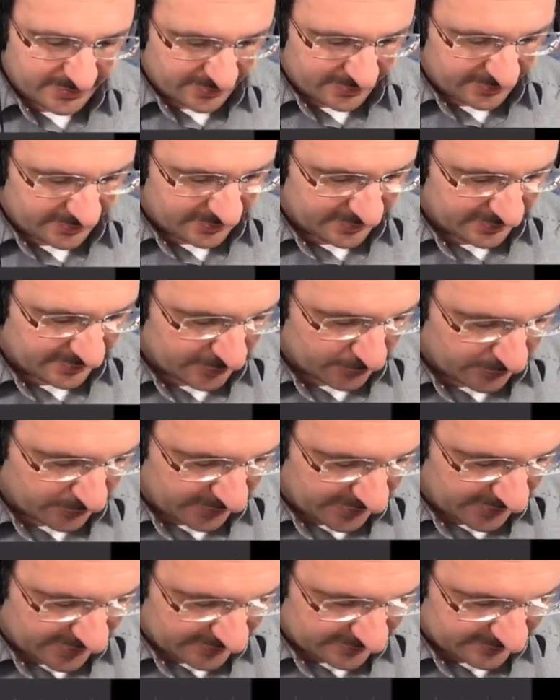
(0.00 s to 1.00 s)
And then we
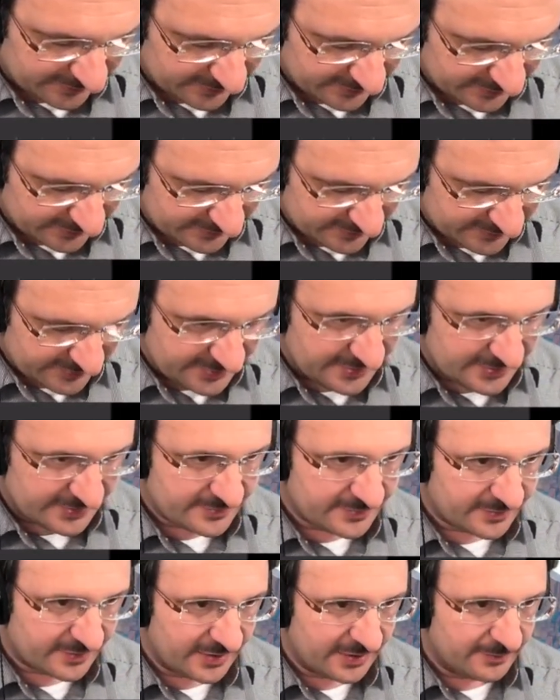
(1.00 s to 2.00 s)
get t
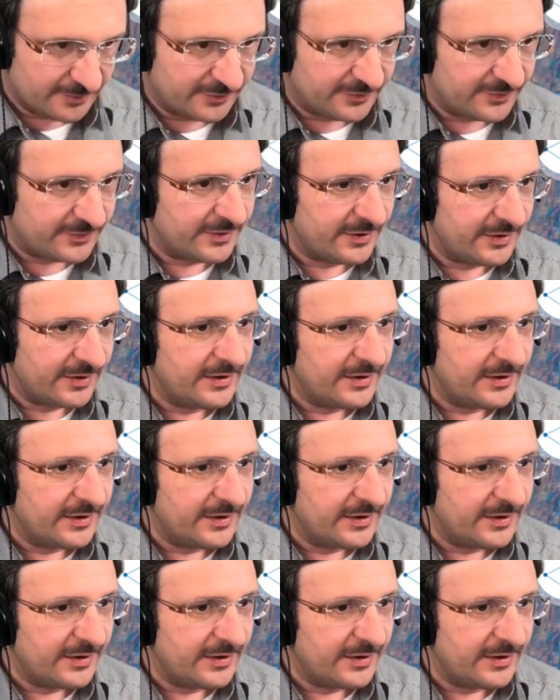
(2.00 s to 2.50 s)
times